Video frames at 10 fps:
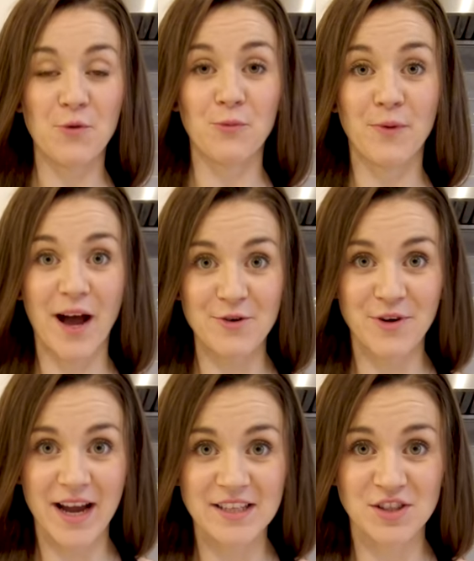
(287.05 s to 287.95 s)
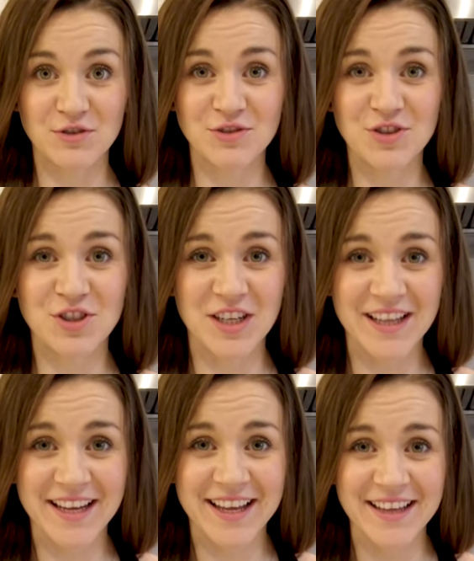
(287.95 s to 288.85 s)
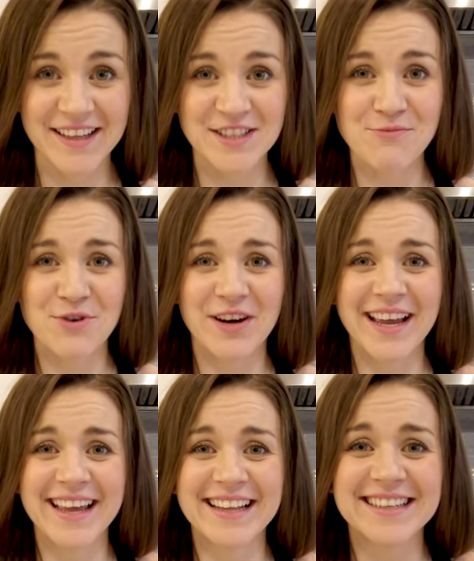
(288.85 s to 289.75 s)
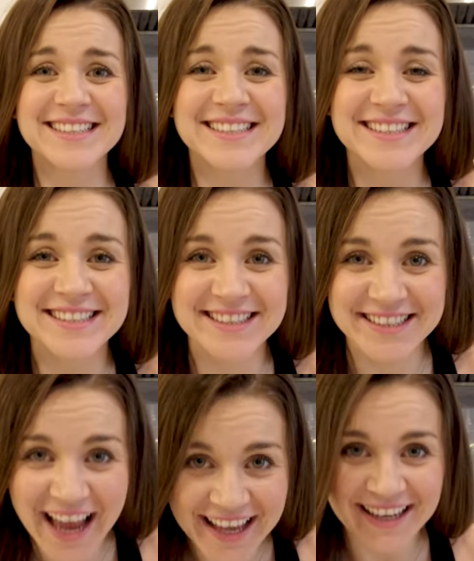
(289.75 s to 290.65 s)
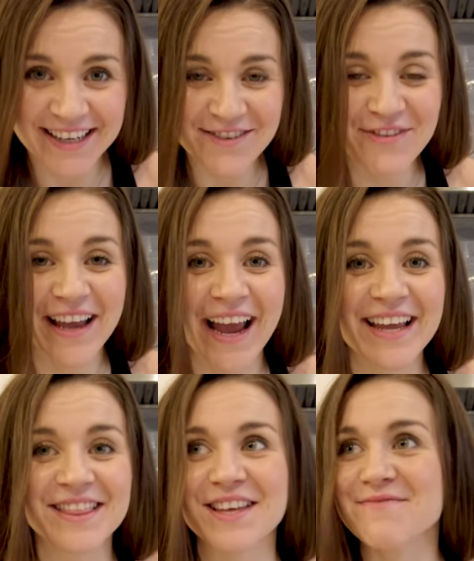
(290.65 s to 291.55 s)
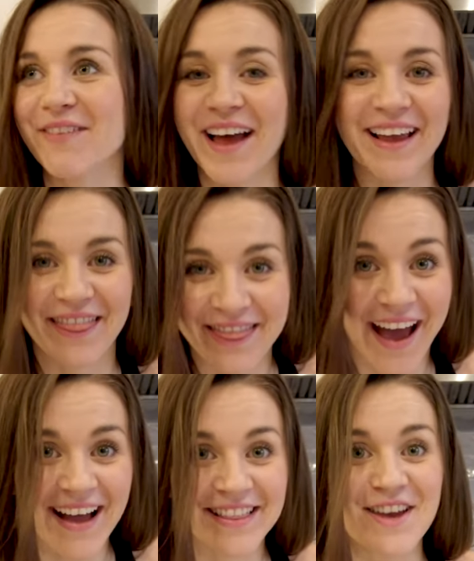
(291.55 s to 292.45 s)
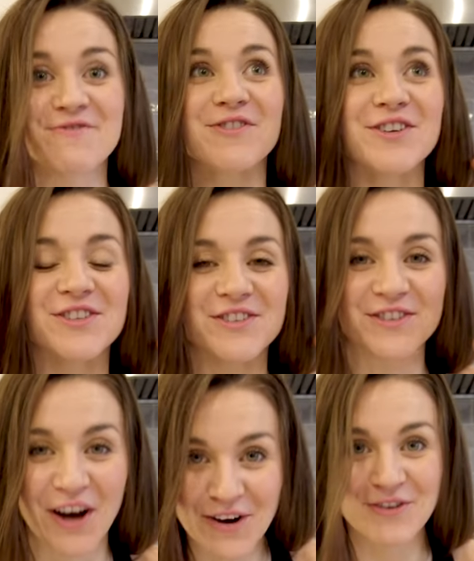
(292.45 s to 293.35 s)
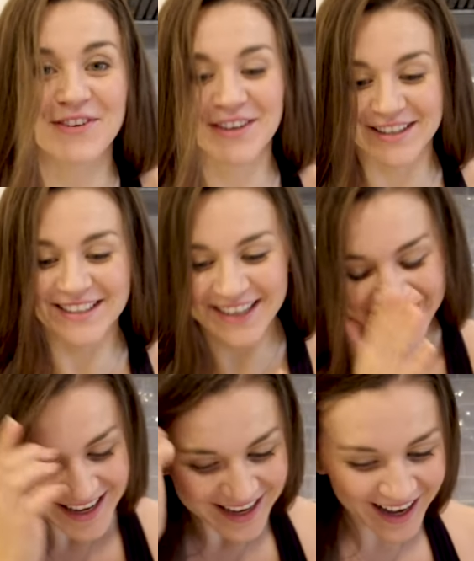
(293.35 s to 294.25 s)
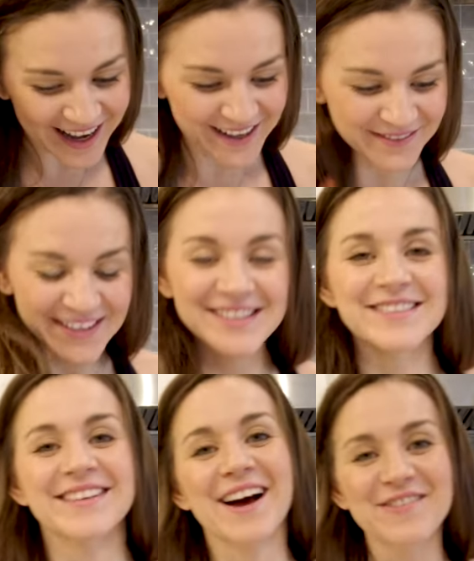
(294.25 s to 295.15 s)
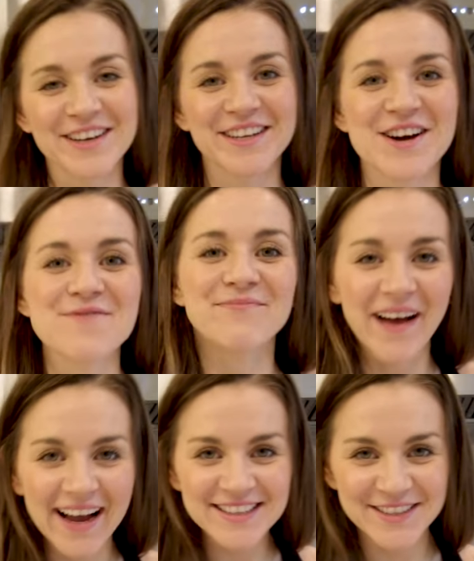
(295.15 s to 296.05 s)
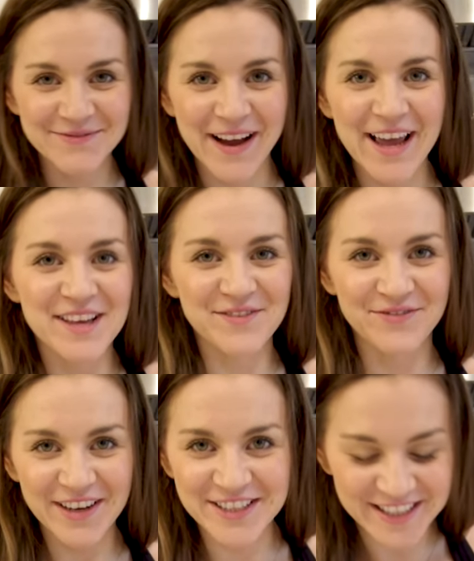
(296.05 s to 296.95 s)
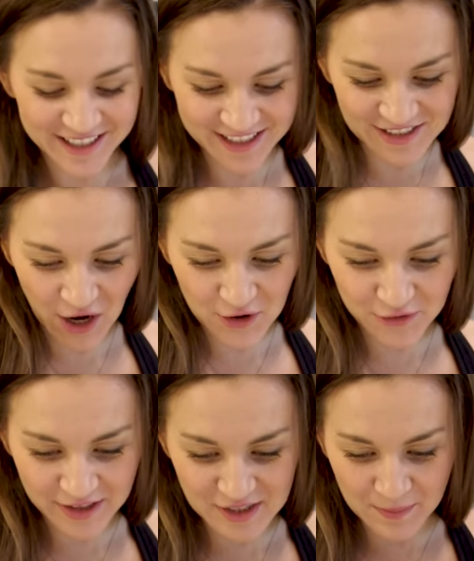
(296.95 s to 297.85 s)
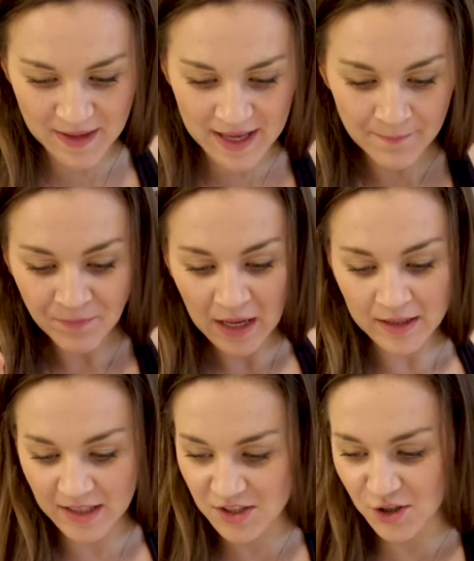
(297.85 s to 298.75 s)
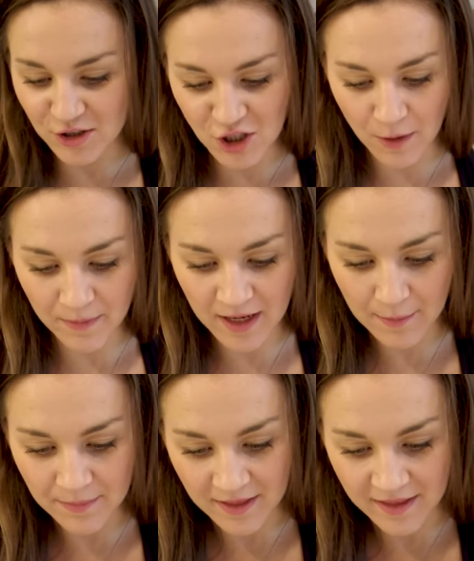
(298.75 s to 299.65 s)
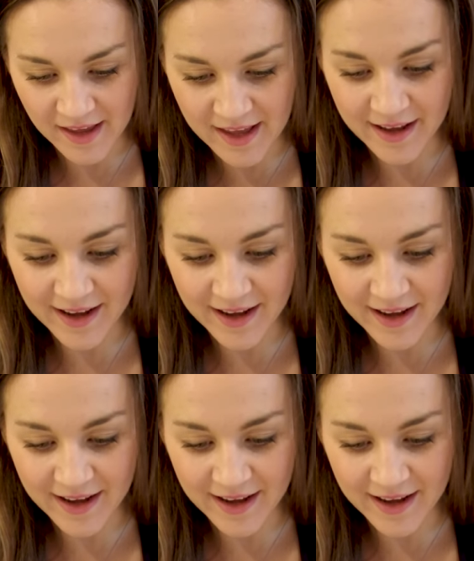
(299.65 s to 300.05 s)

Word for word: Wow, guys, those chilaquiles were insane. We ate them like that. They were so good. Um, so now we're gonna go back to my vegetarian taco recipe. Let's start chopping up the